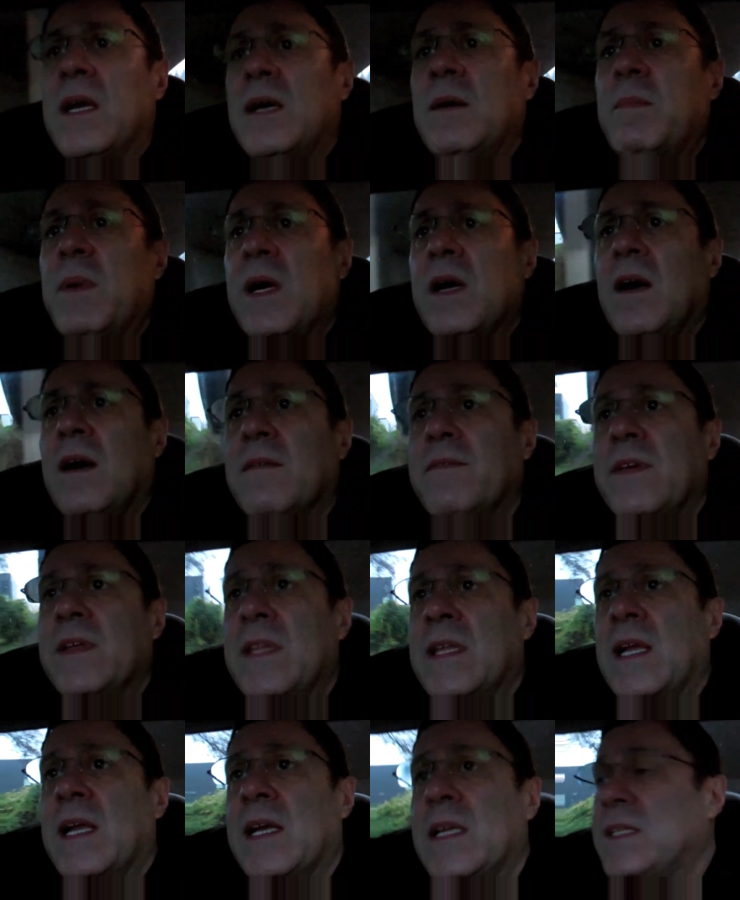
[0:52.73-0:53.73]
cup of coffee
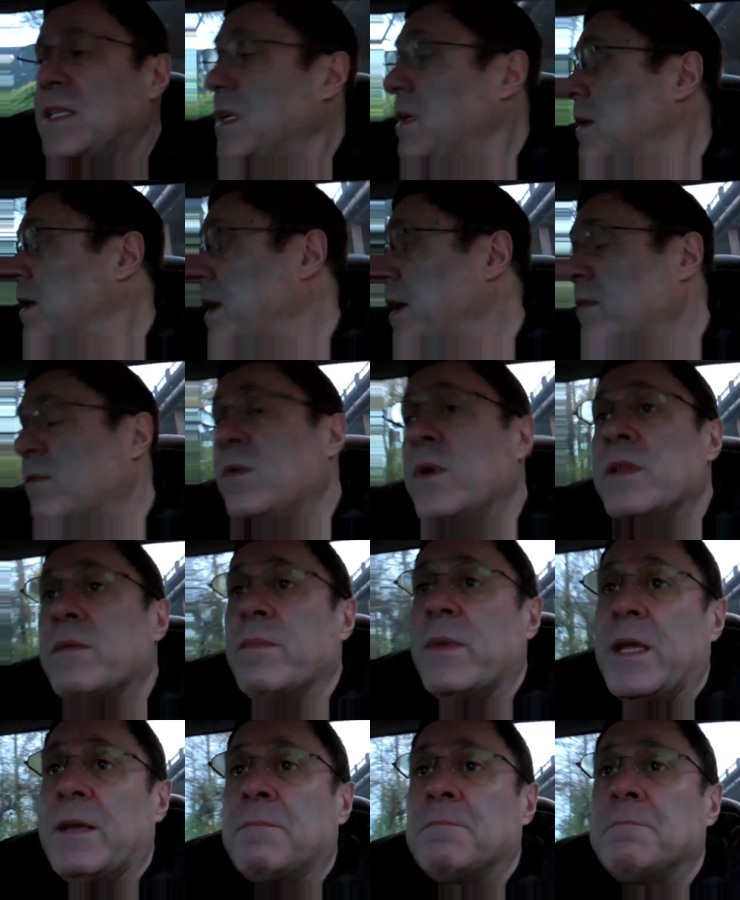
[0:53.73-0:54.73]
that I still have with me.